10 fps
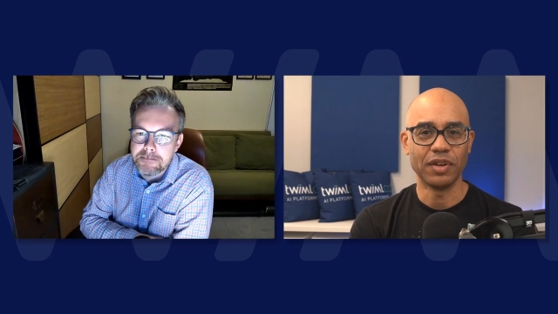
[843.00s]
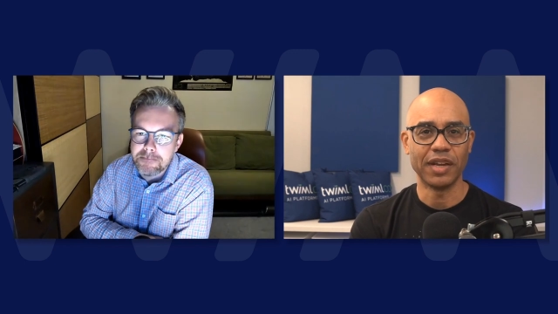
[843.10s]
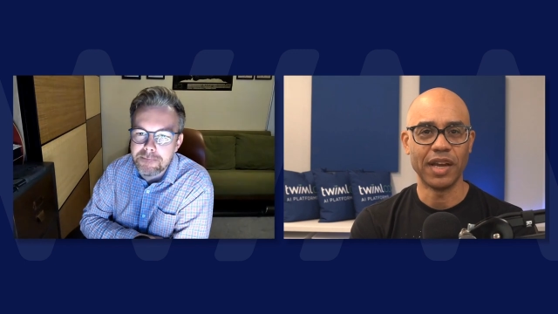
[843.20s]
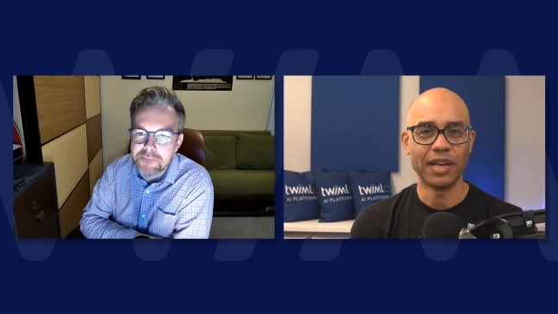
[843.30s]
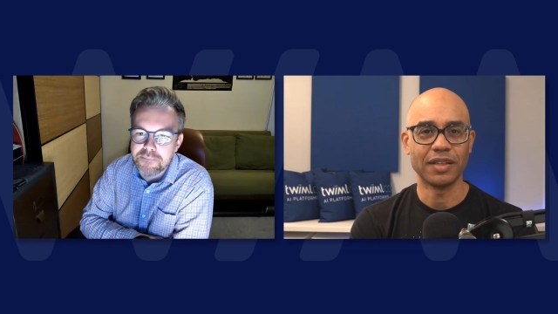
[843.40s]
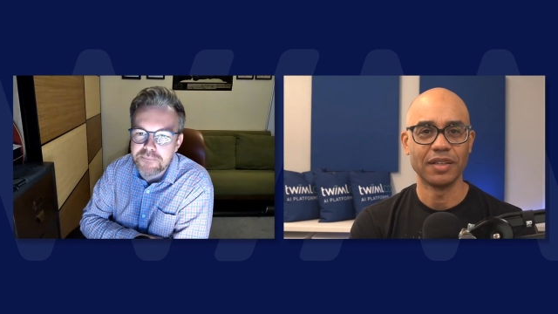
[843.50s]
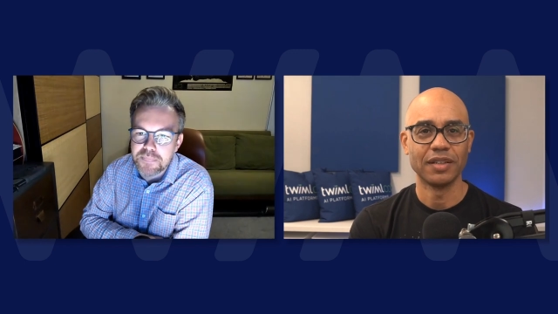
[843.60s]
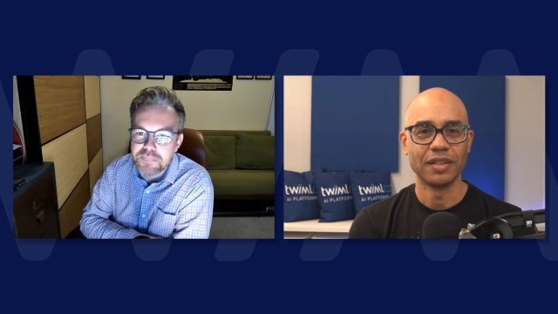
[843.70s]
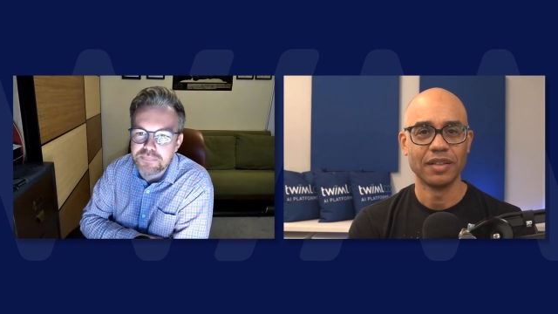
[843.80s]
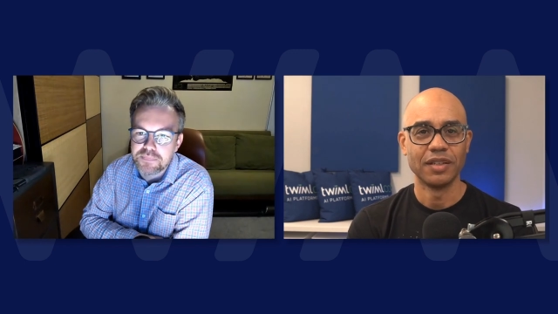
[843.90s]
Speaker 1: NetHack?
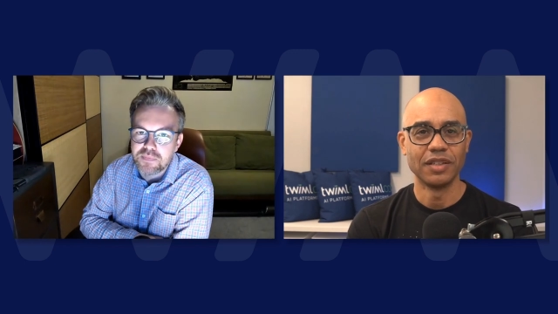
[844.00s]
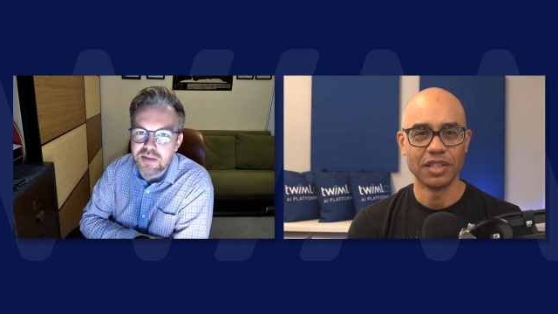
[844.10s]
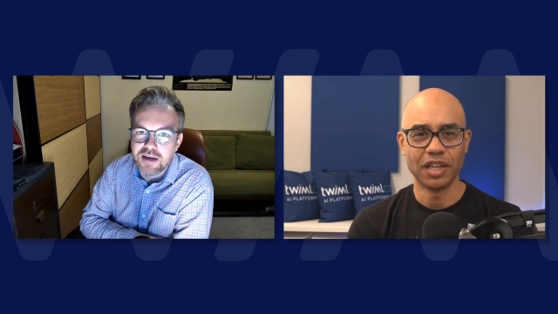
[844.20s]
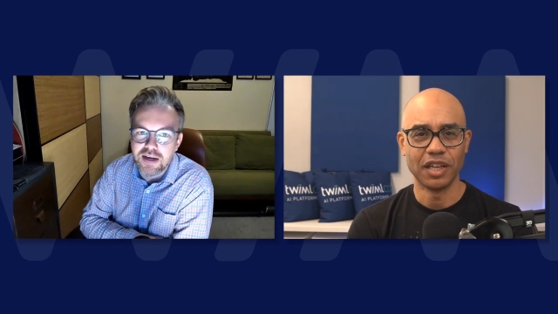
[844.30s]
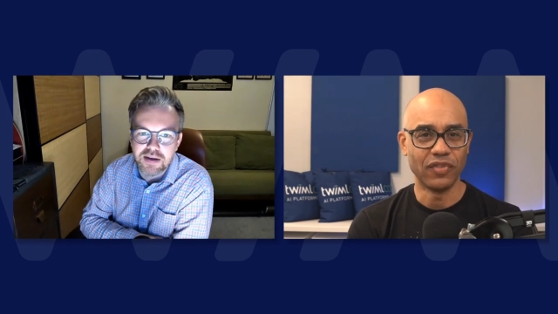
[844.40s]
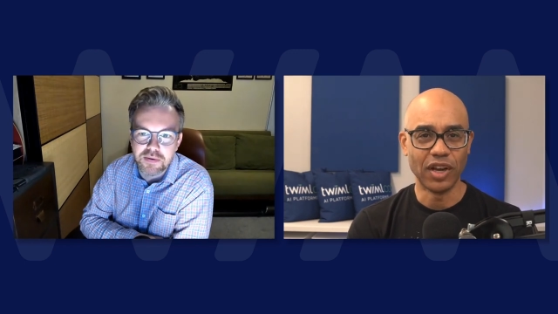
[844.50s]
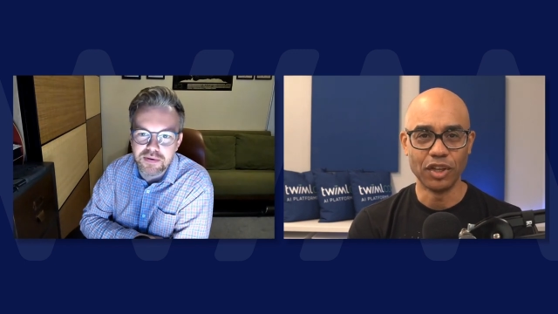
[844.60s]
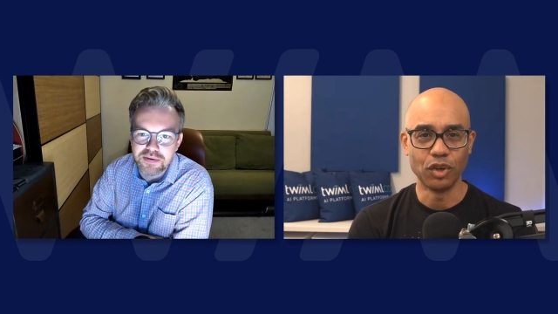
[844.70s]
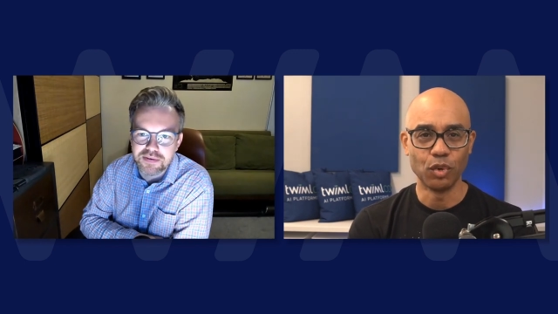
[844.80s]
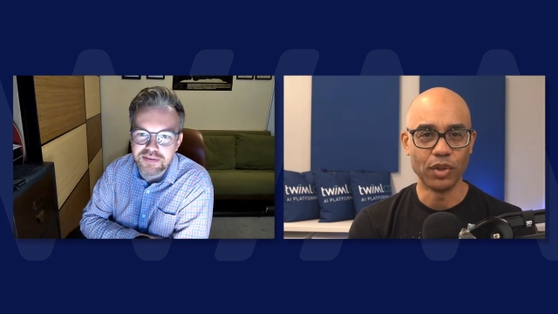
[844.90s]
is it kind of
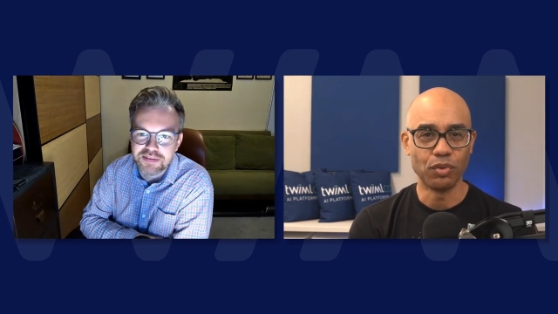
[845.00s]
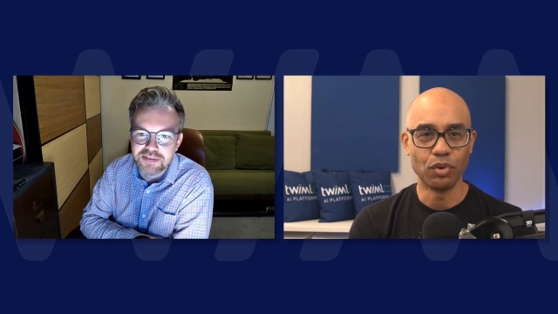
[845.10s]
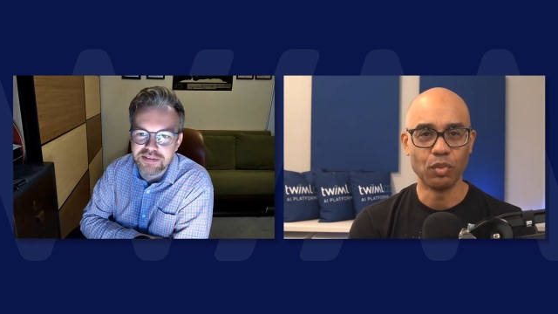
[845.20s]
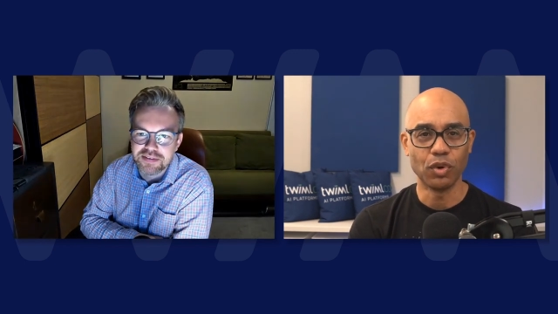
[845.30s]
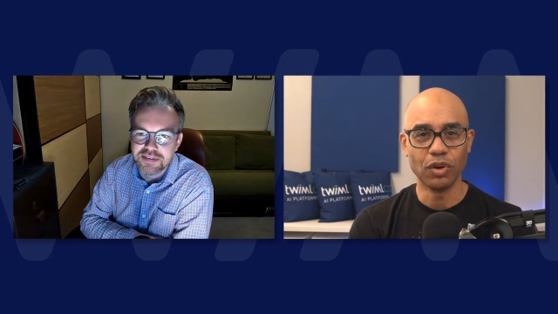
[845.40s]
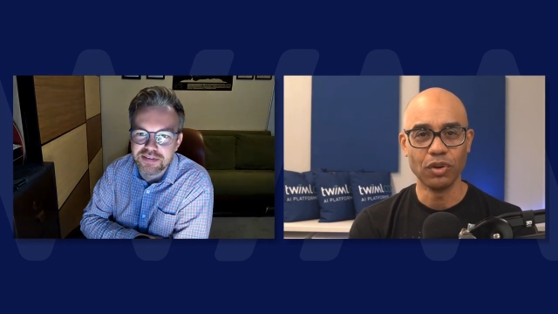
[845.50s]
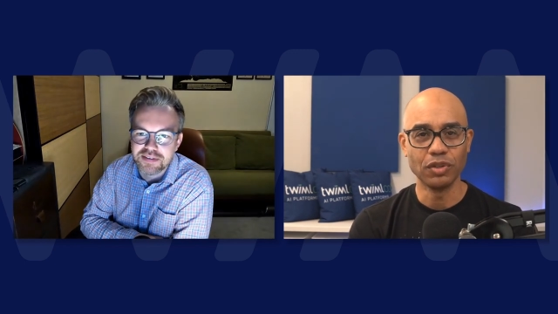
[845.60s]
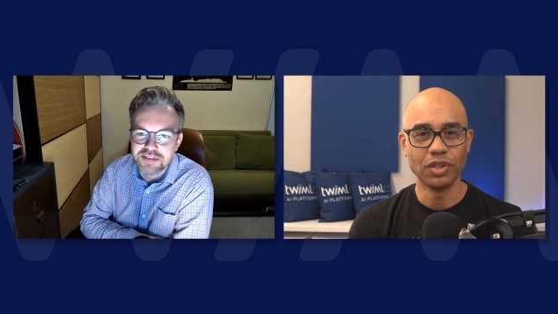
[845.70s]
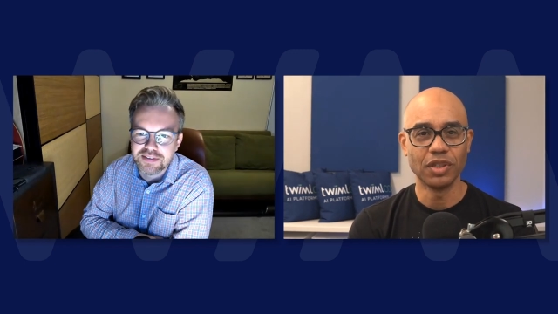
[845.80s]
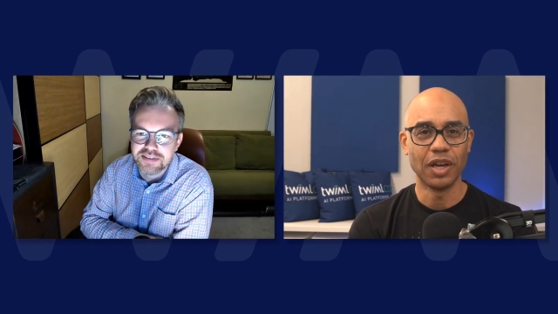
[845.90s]
finding your way through a
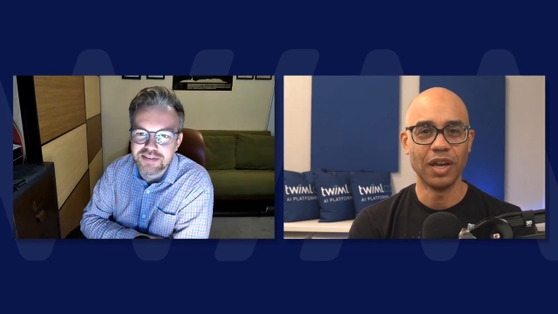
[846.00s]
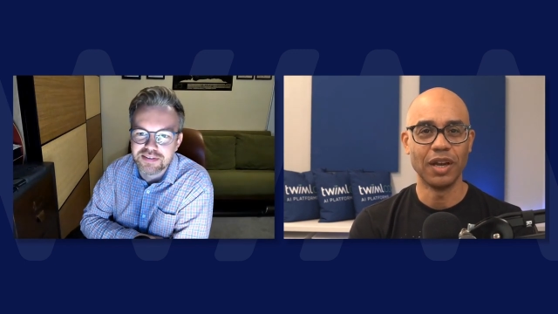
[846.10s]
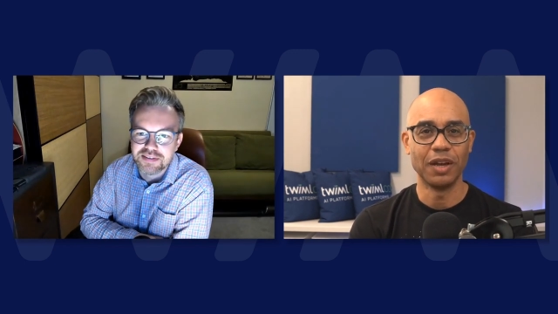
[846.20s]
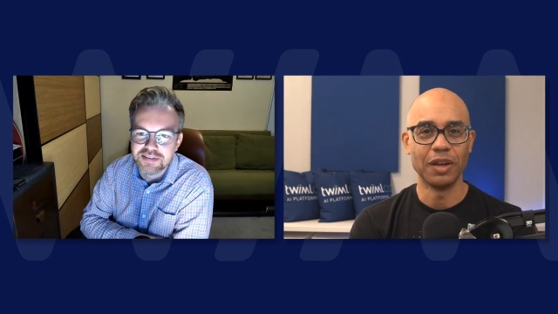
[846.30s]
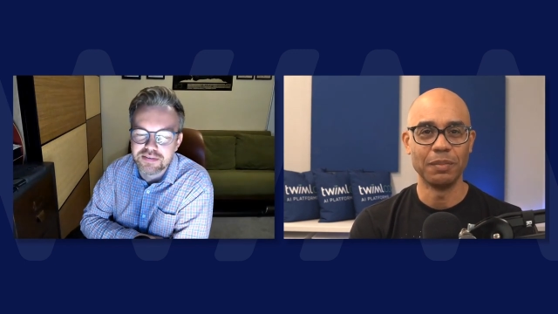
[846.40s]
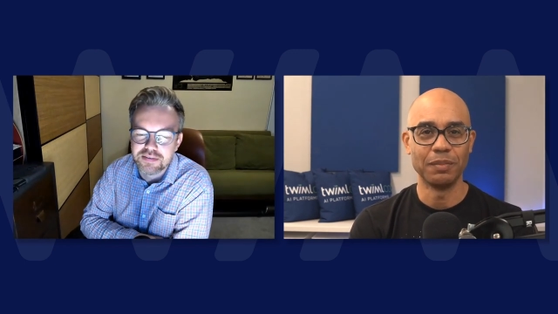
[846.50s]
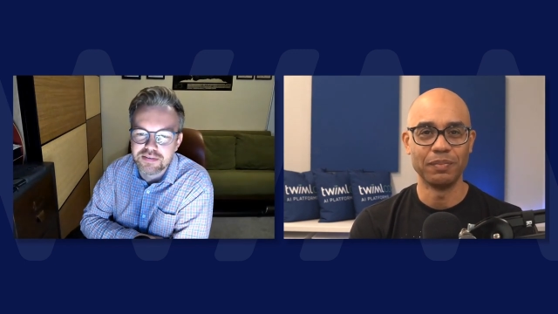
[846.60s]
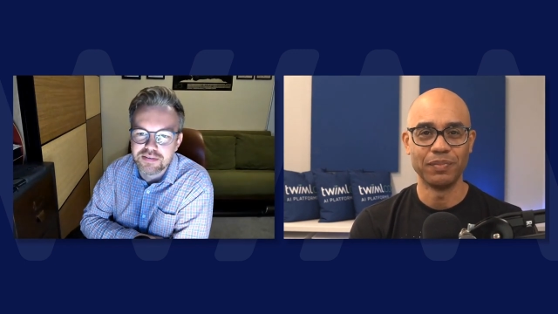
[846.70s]
world um,